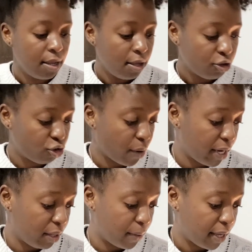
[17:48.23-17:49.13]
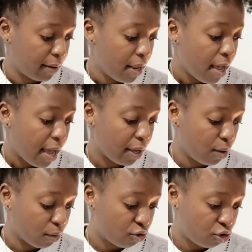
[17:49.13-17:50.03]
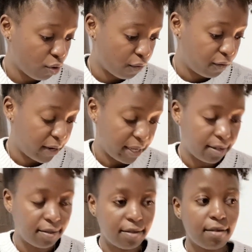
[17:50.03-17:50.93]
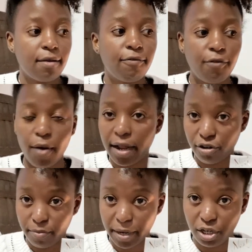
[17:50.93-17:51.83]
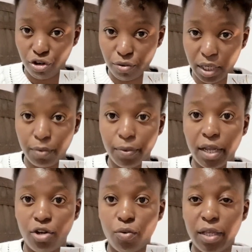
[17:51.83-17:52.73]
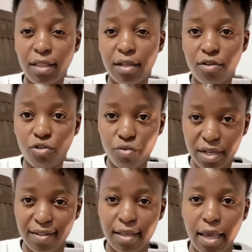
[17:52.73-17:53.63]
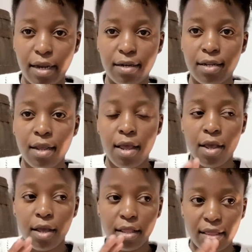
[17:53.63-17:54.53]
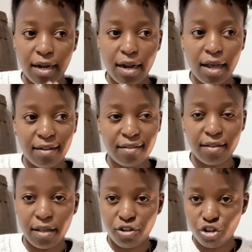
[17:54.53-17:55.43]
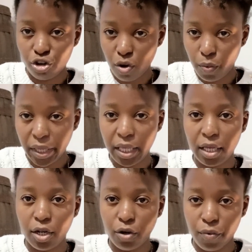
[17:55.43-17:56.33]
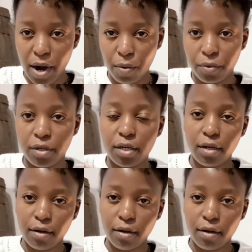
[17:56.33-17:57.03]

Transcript: So anyway, I got snowflakes for under my tree. We are doing the treescape that has a snowy ground